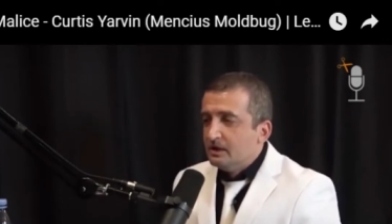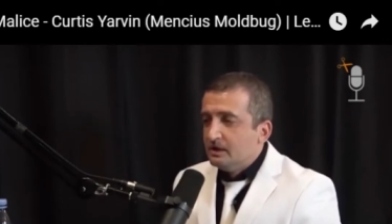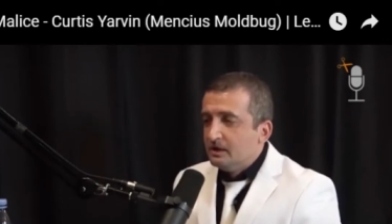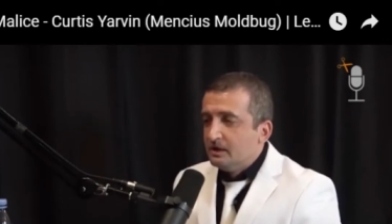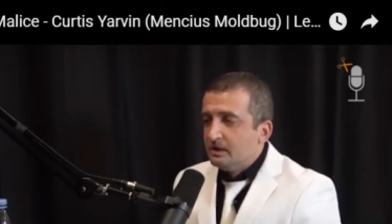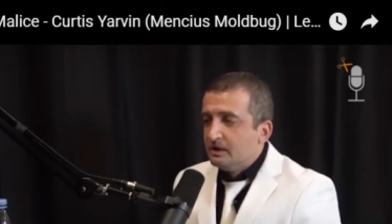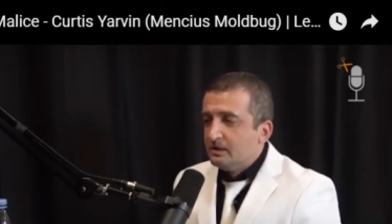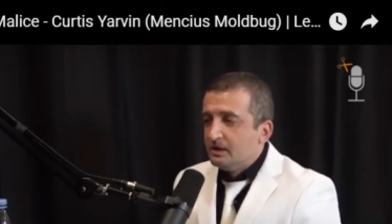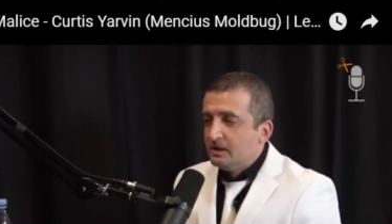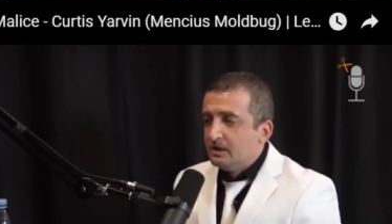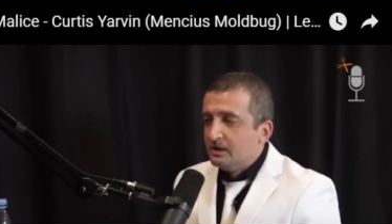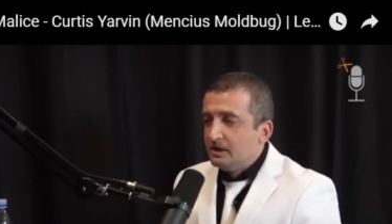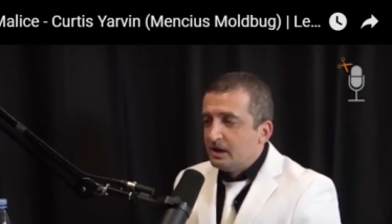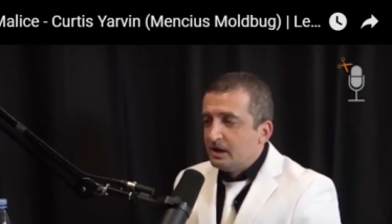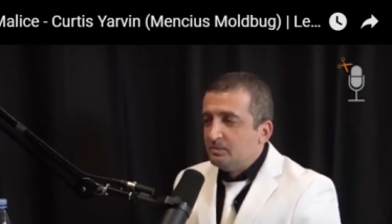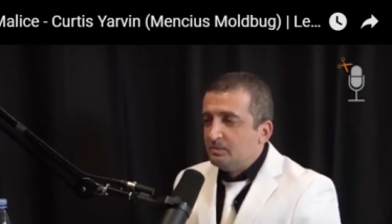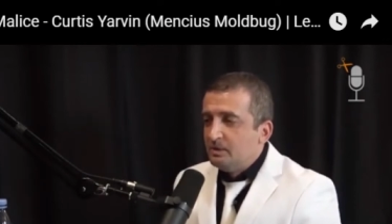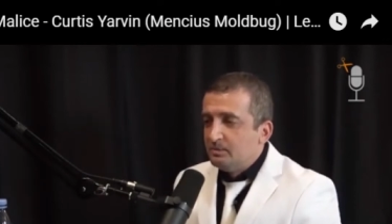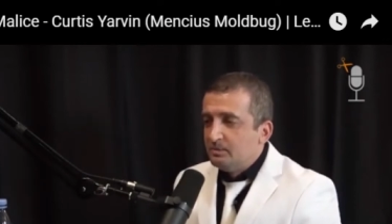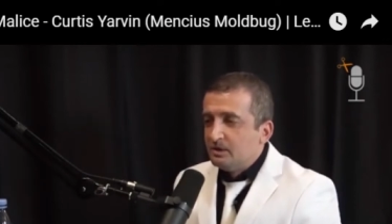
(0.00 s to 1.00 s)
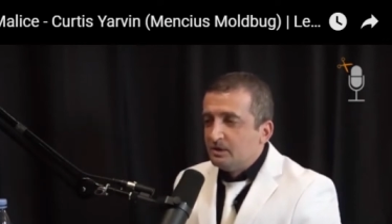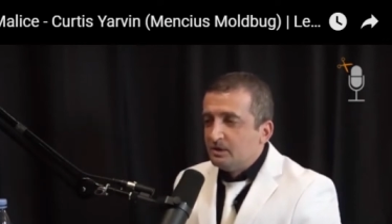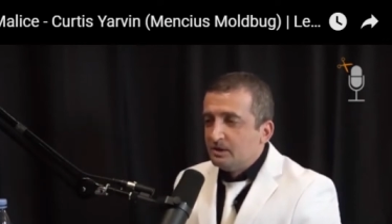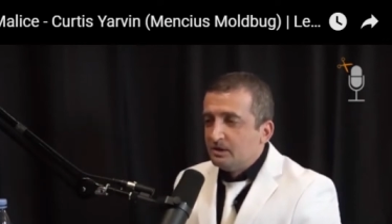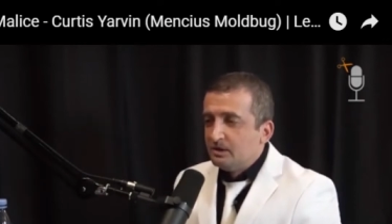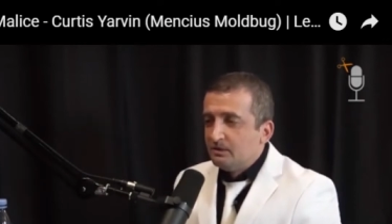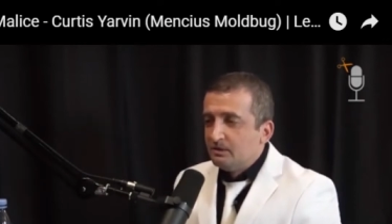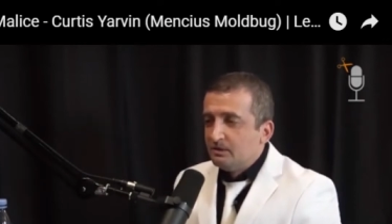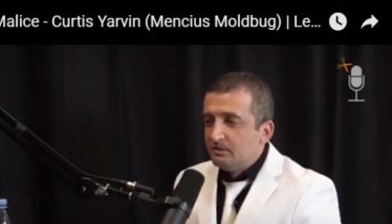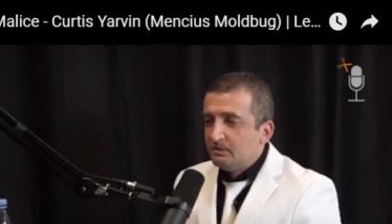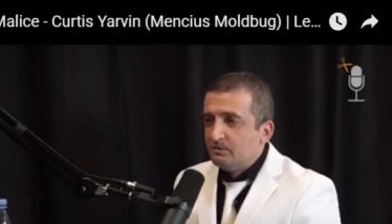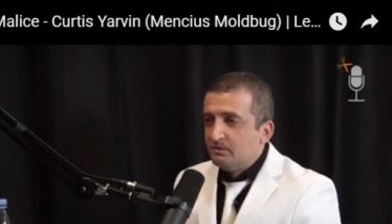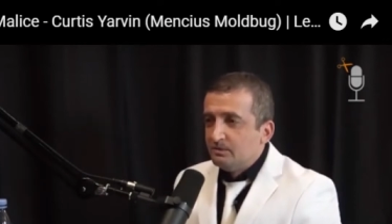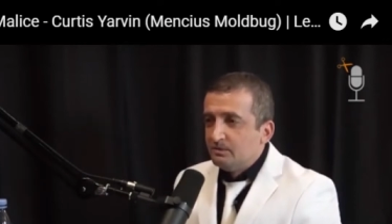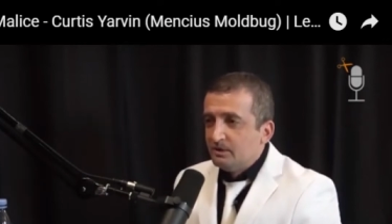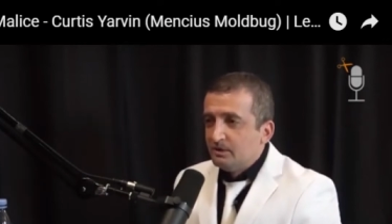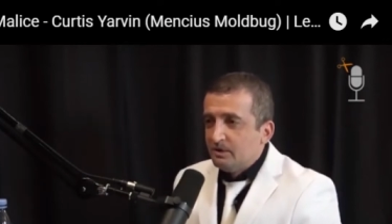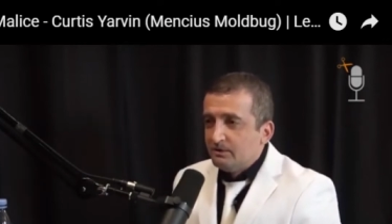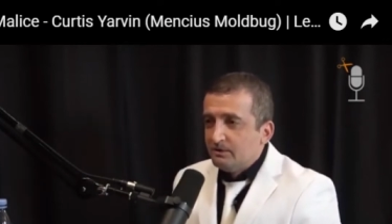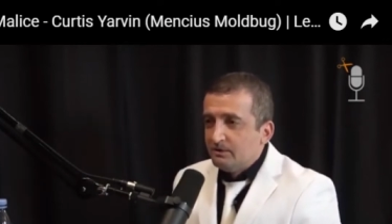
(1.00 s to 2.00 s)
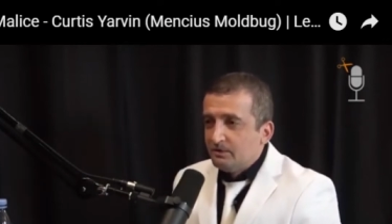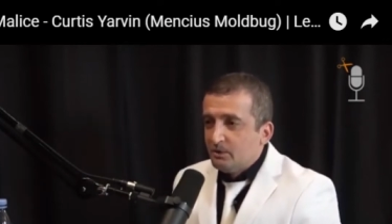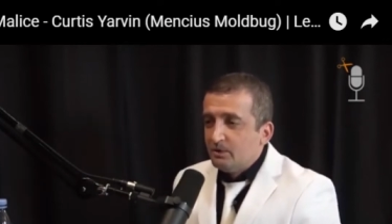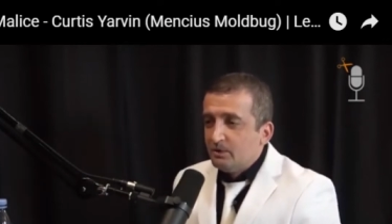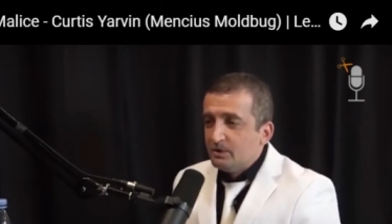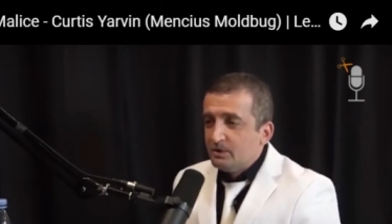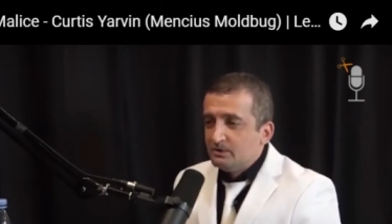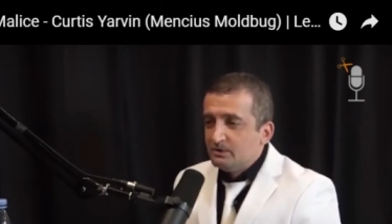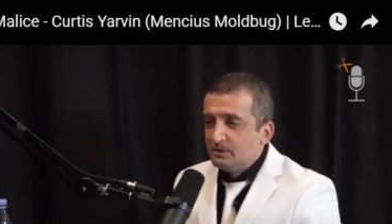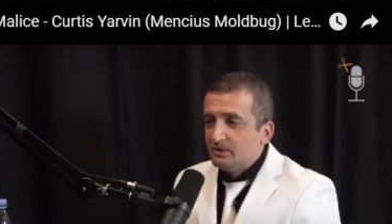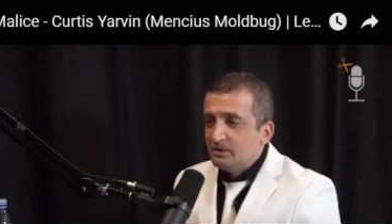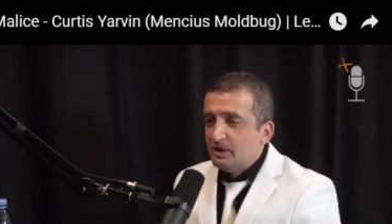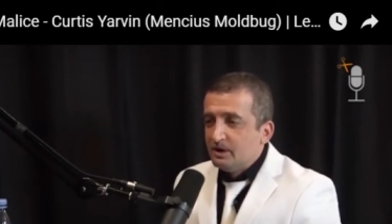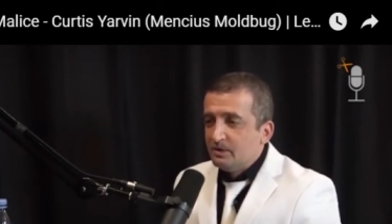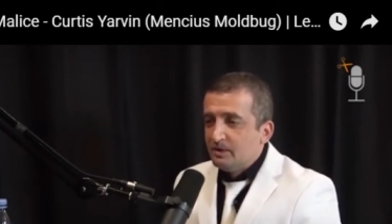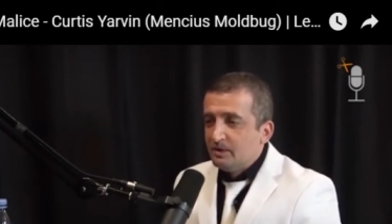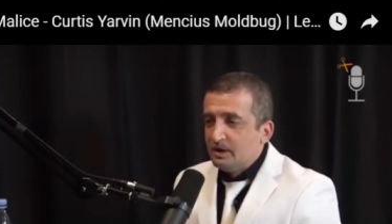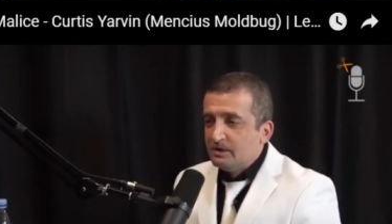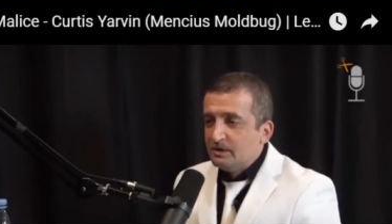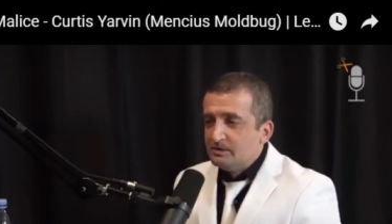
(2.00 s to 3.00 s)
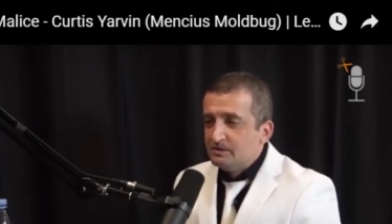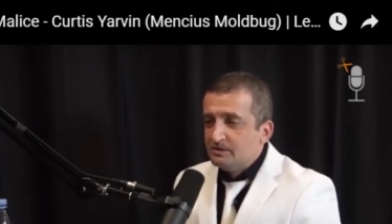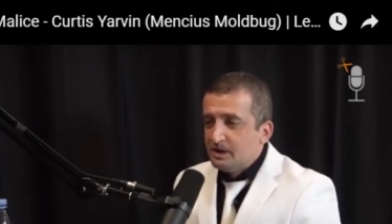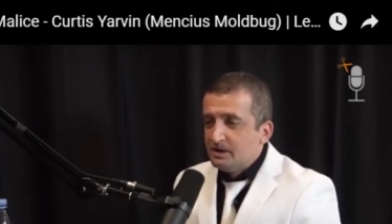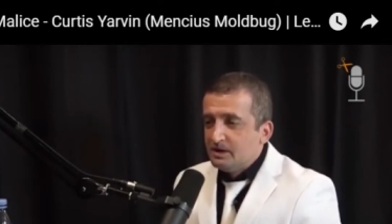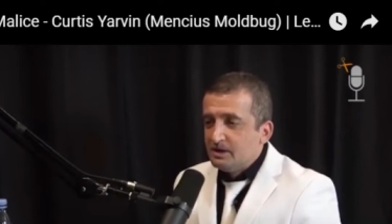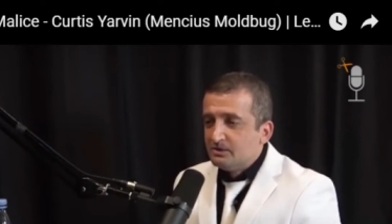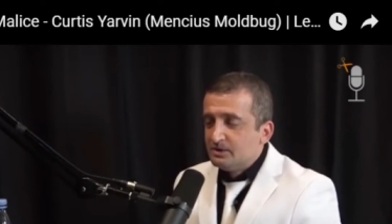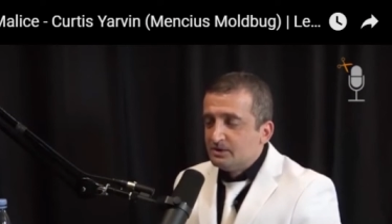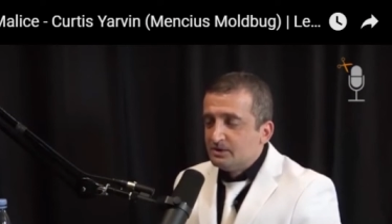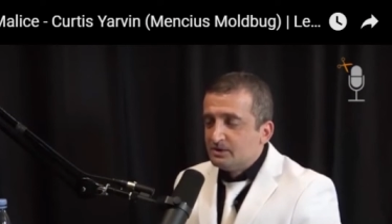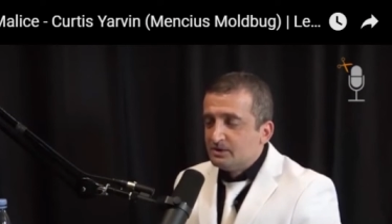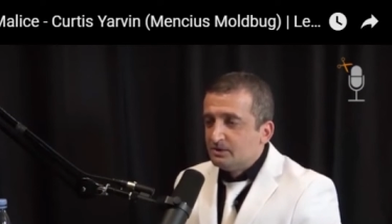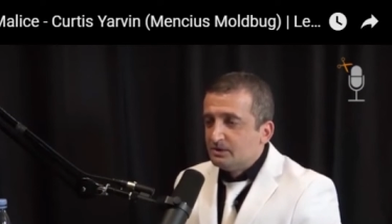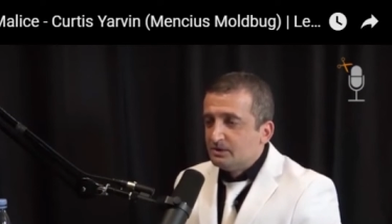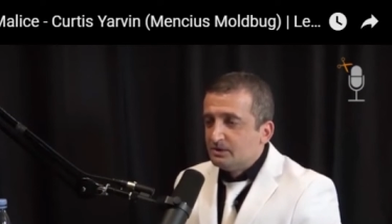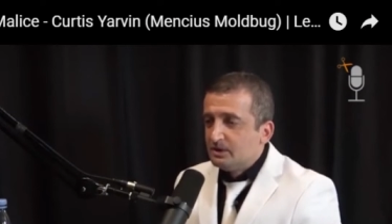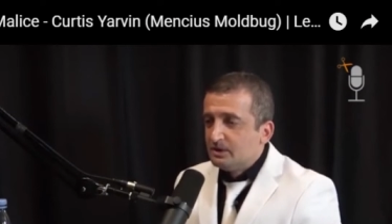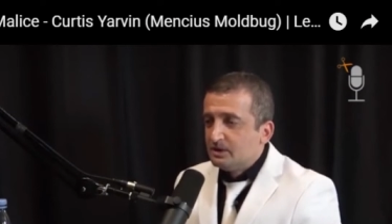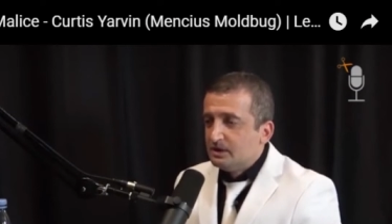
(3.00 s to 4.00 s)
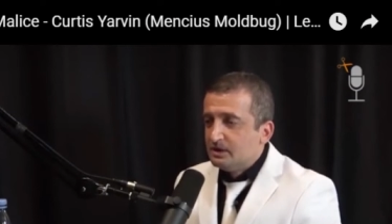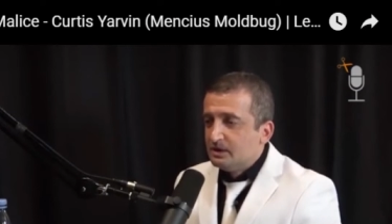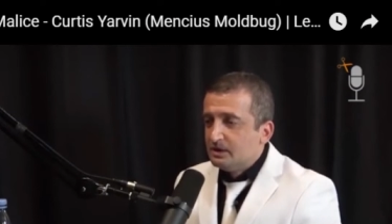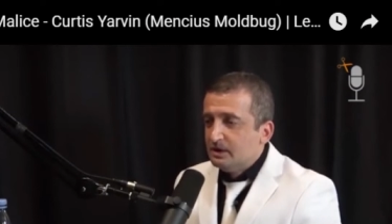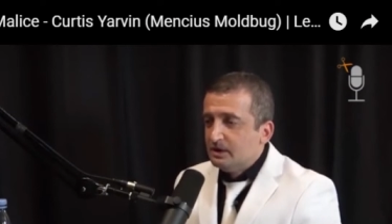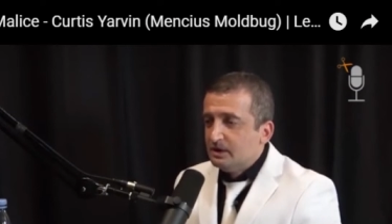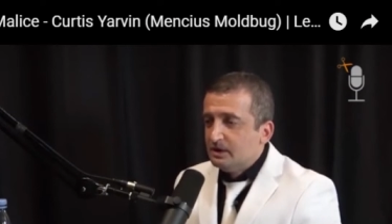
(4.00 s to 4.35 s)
uh, a lot of people are going to, of course, regard him as dangerous or uh,